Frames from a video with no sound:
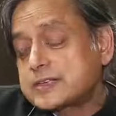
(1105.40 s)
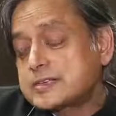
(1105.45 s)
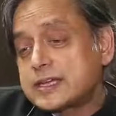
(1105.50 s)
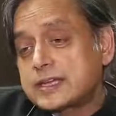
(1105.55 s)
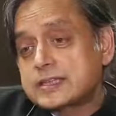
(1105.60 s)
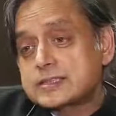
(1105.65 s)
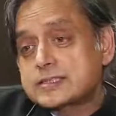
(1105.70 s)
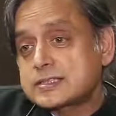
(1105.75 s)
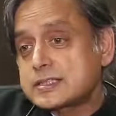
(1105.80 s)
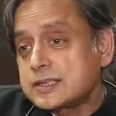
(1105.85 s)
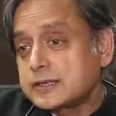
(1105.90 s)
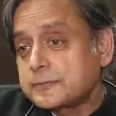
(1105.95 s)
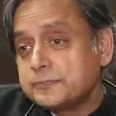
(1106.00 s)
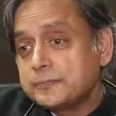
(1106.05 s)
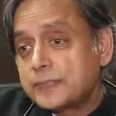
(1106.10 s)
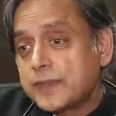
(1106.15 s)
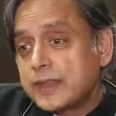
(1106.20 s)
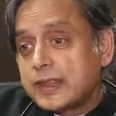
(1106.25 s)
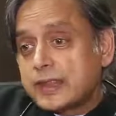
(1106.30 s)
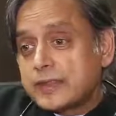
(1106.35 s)
is that
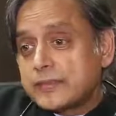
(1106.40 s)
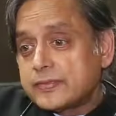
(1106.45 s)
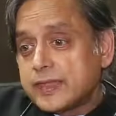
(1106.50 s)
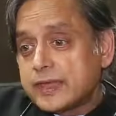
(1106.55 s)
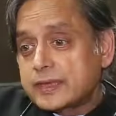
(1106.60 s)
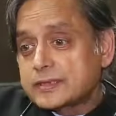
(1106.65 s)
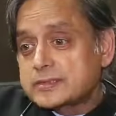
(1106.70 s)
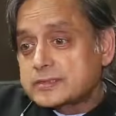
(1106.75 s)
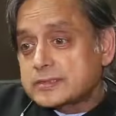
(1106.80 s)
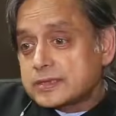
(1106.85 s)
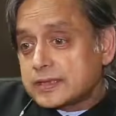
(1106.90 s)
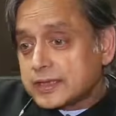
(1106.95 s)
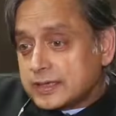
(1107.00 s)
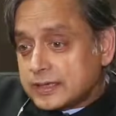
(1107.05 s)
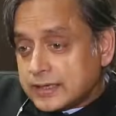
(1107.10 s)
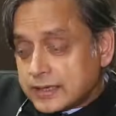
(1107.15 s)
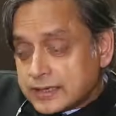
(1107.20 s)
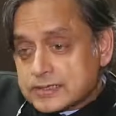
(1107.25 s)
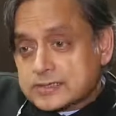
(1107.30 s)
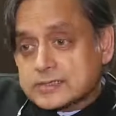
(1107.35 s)
that
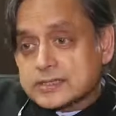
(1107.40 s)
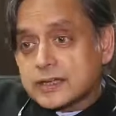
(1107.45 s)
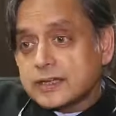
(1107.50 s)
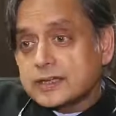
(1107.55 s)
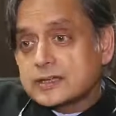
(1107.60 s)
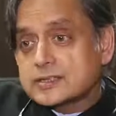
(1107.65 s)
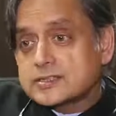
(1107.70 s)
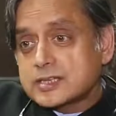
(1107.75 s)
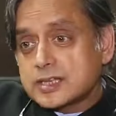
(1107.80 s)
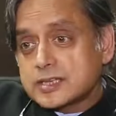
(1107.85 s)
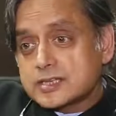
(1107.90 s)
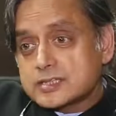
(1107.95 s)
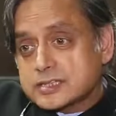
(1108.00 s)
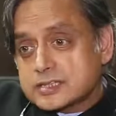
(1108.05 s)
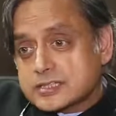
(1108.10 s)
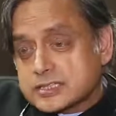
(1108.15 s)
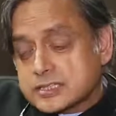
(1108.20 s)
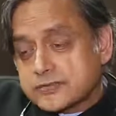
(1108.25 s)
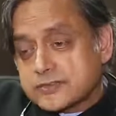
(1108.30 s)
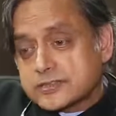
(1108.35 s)
in India,
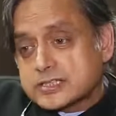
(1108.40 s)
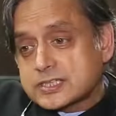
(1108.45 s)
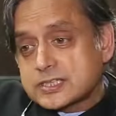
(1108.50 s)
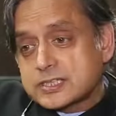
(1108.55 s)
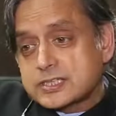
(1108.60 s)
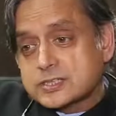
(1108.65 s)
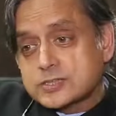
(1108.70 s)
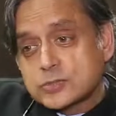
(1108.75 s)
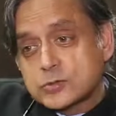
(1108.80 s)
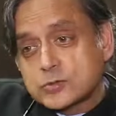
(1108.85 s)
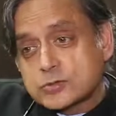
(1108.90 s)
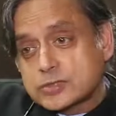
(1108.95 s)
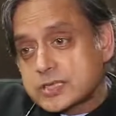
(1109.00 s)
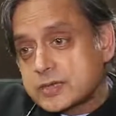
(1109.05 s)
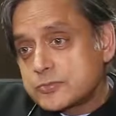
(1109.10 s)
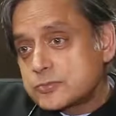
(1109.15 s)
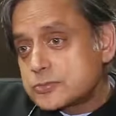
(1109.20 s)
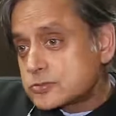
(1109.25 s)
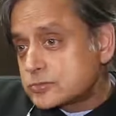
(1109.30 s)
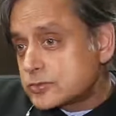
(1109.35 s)
sensitivities do
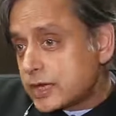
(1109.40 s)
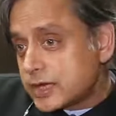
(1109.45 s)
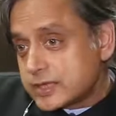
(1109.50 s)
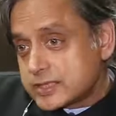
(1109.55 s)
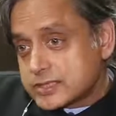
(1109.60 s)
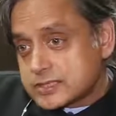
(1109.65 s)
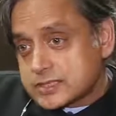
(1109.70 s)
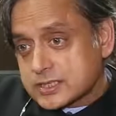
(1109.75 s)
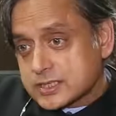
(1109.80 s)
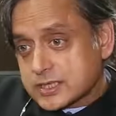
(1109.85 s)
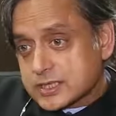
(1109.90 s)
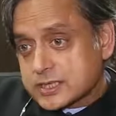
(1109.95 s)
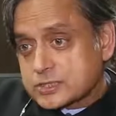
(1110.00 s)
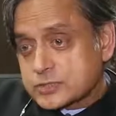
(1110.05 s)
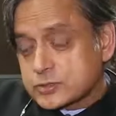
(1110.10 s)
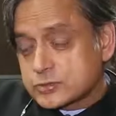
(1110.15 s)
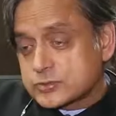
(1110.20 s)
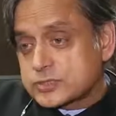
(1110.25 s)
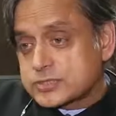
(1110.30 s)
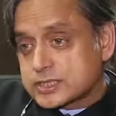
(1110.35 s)
seem to rise
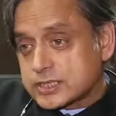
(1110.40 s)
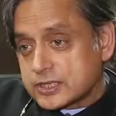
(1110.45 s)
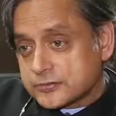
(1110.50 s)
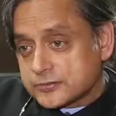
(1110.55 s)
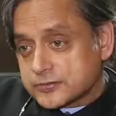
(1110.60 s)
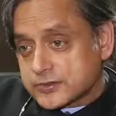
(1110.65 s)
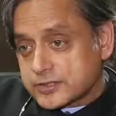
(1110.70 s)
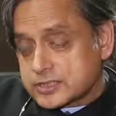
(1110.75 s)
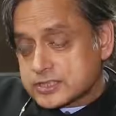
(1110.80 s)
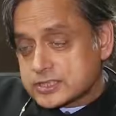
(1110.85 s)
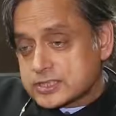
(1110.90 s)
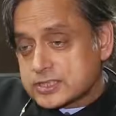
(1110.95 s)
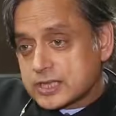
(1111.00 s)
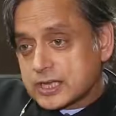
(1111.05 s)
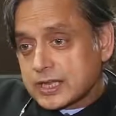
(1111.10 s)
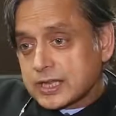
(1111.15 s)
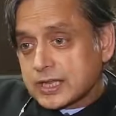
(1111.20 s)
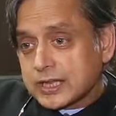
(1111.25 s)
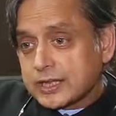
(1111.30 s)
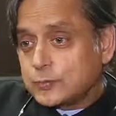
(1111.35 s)
to the surface
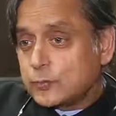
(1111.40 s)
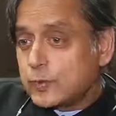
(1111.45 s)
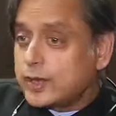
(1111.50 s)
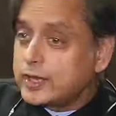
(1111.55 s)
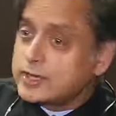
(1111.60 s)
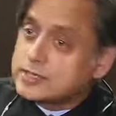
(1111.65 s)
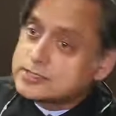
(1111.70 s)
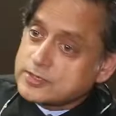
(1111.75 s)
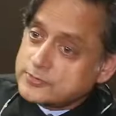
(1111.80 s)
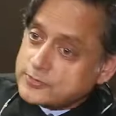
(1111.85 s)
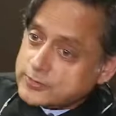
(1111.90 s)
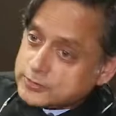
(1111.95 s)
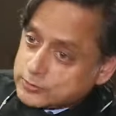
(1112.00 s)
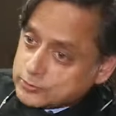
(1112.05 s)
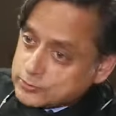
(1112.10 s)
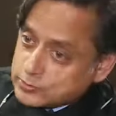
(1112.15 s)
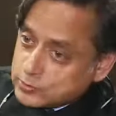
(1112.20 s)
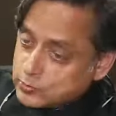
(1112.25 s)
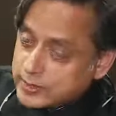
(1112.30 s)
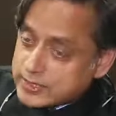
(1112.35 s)
in ways that they
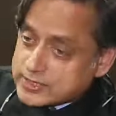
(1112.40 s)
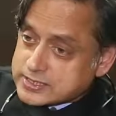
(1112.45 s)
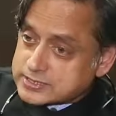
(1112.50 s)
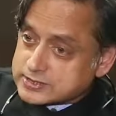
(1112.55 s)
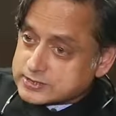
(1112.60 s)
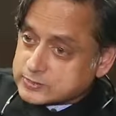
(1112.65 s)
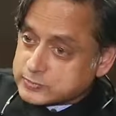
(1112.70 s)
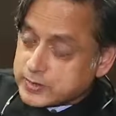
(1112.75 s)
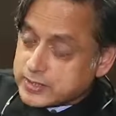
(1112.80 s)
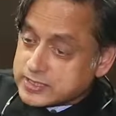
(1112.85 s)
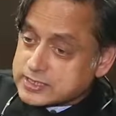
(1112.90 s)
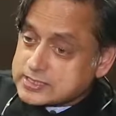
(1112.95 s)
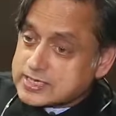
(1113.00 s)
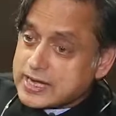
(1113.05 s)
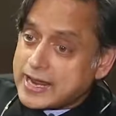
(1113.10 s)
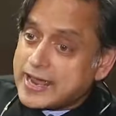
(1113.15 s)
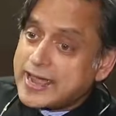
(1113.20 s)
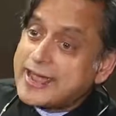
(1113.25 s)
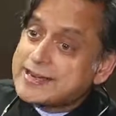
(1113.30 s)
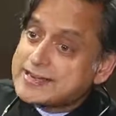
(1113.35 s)
don't quite in the West.
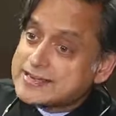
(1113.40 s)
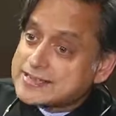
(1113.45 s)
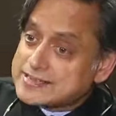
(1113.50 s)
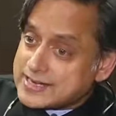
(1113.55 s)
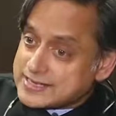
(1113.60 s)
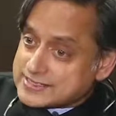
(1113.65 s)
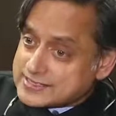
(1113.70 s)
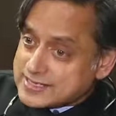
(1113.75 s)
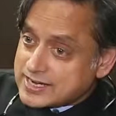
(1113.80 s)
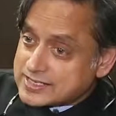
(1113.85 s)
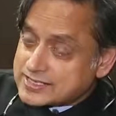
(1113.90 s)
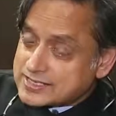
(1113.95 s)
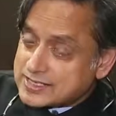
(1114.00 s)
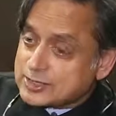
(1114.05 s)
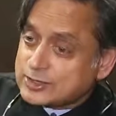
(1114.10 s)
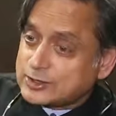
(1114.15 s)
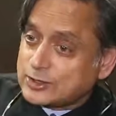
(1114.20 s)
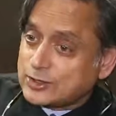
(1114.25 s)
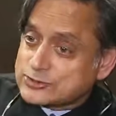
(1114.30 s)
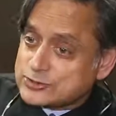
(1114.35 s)
And as I
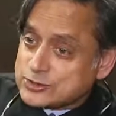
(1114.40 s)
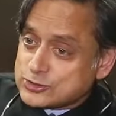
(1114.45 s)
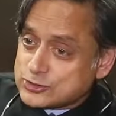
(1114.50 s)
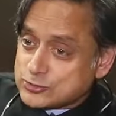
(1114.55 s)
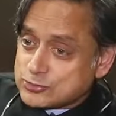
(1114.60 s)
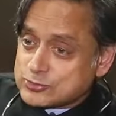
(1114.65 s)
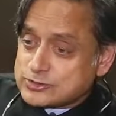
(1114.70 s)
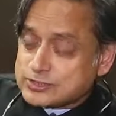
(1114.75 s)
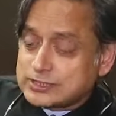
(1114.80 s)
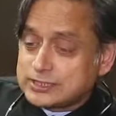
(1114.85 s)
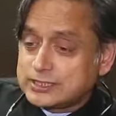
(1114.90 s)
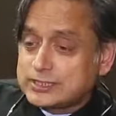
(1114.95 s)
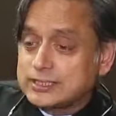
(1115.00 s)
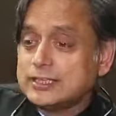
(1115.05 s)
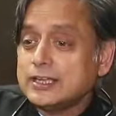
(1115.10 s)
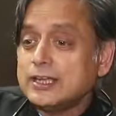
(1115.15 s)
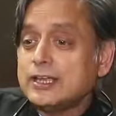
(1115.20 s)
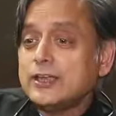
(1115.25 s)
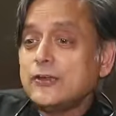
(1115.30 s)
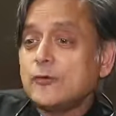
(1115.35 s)
said,
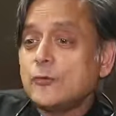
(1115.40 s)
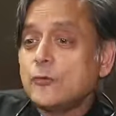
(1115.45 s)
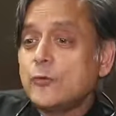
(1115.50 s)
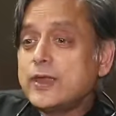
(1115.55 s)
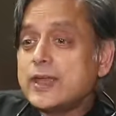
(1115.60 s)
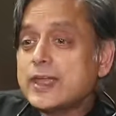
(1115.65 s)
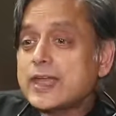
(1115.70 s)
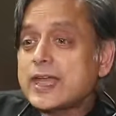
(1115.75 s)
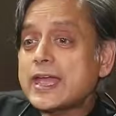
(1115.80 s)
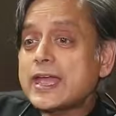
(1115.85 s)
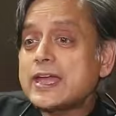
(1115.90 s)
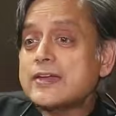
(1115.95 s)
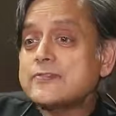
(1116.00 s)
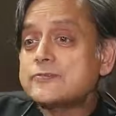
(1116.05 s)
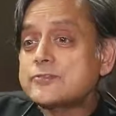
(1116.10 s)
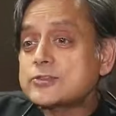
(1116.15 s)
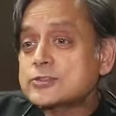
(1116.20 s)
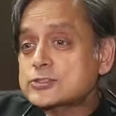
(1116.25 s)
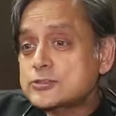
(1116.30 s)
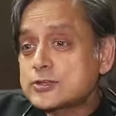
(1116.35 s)
constitutionally, we
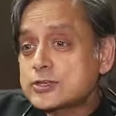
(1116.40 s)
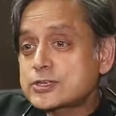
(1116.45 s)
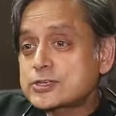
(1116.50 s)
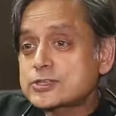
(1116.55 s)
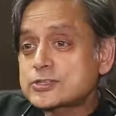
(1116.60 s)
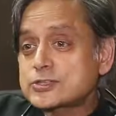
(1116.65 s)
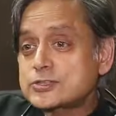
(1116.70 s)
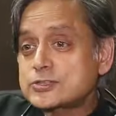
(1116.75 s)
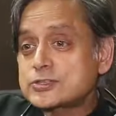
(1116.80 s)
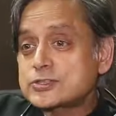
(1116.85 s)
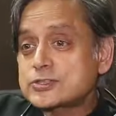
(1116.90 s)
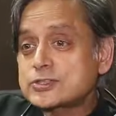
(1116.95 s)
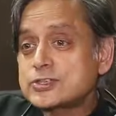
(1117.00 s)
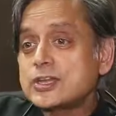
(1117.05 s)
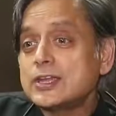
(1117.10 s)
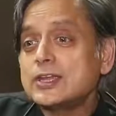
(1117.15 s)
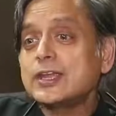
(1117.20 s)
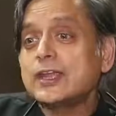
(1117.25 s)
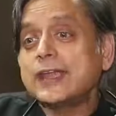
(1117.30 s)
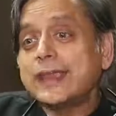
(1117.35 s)
have restrictions
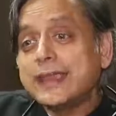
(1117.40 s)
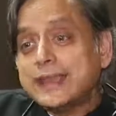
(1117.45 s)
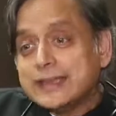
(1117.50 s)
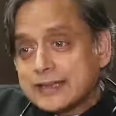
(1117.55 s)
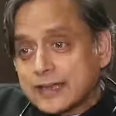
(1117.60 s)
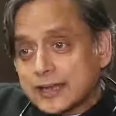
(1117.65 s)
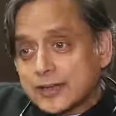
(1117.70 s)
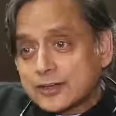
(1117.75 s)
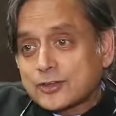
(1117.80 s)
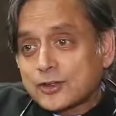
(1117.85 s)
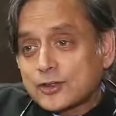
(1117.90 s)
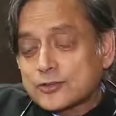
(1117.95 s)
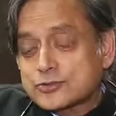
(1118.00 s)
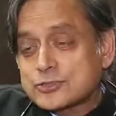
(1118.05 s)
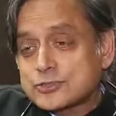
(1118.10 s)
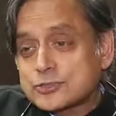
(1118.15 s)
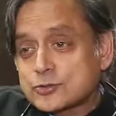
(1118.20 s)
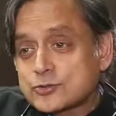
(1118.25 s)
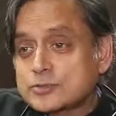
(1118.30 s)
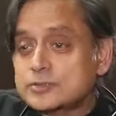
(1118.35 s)
in our
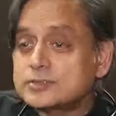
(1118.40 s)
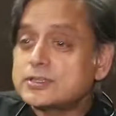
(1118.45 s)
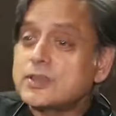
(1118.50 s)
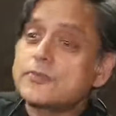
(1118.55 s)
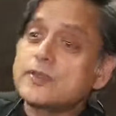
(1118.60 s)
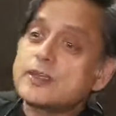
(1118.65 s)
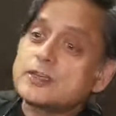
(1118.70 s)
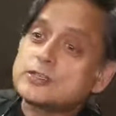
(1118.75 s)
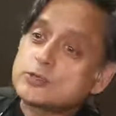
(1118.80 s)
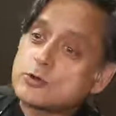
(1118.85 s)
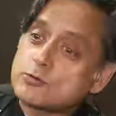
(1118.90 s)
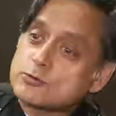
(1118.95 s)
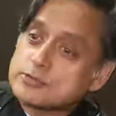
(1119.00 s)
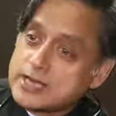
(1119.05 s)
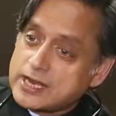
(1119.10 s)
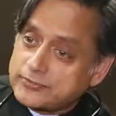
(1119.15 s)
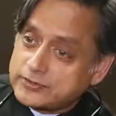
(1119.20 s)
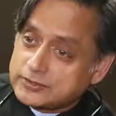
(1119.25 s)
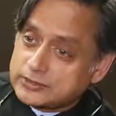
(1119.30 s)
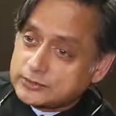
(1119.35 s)
constitution that they don't
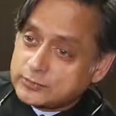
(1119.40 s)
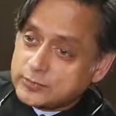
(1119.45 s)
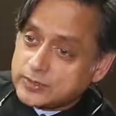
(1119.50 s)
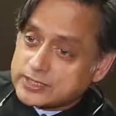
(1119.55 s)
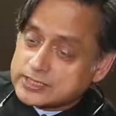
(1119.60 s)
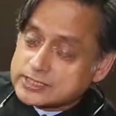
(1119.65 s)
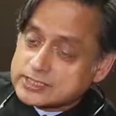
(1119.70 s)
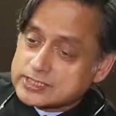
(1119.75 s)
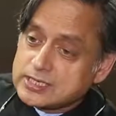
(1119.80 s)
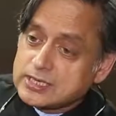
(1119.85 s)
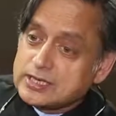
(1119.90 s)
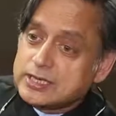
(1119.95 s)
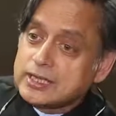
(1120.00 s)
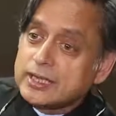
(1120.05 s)
have in the West.